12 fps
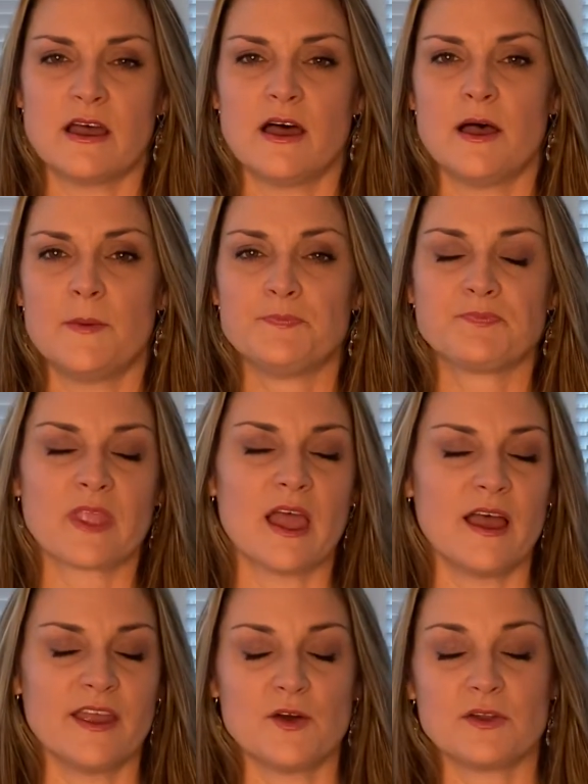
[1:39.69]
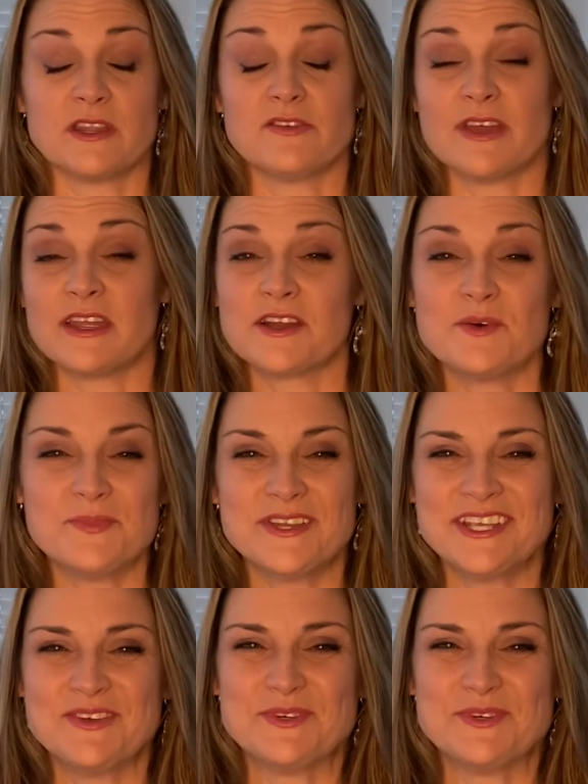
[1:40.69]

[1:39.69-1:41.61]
I own an event company.